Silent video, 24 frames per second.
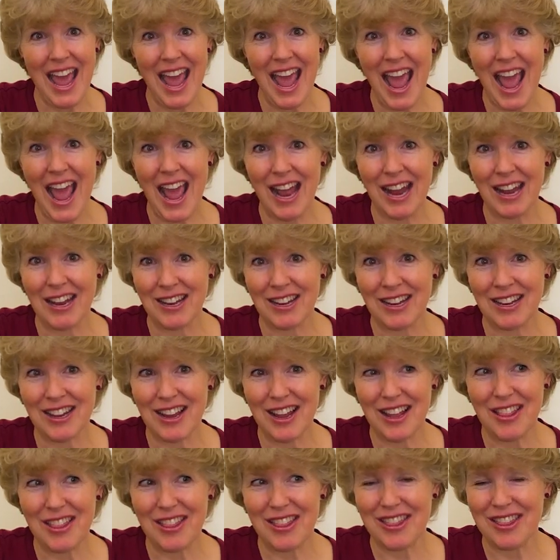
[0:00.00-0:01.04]
and
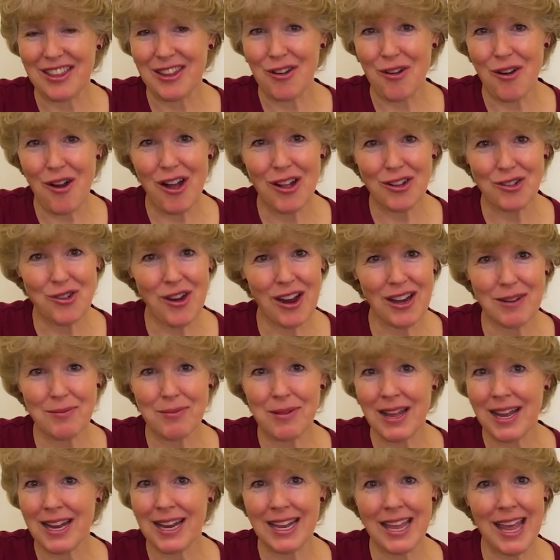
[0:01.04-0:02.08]
you're all trying to
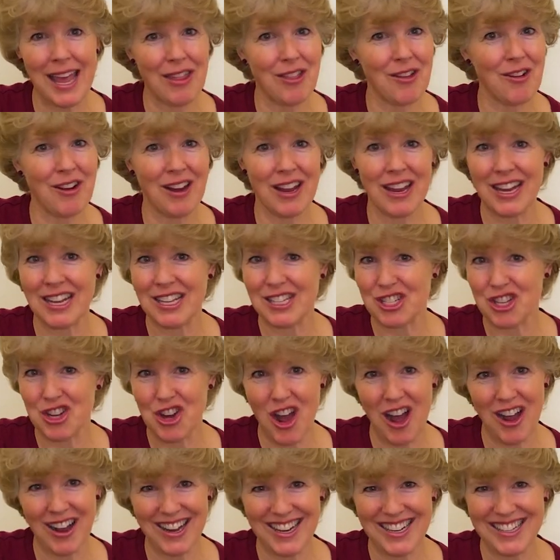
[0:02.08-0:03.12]
play together, it is
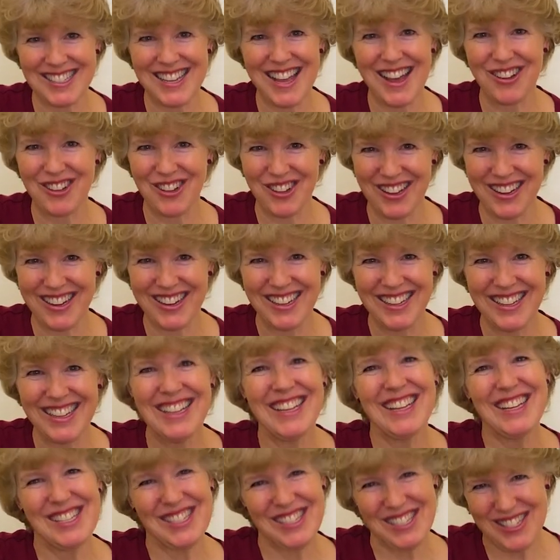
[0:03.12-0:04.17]
not going to sound good.
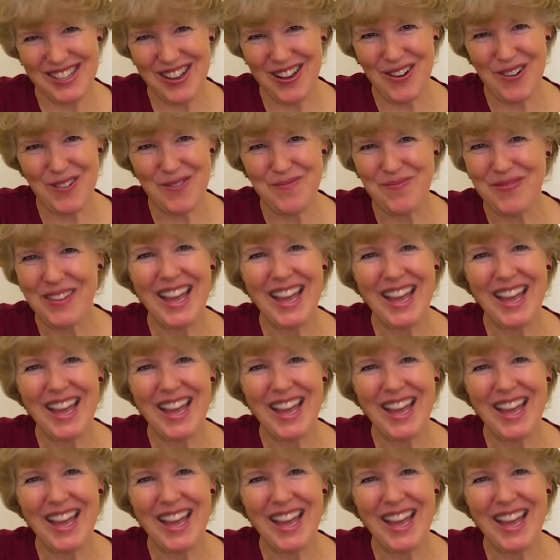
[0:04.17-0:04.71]
So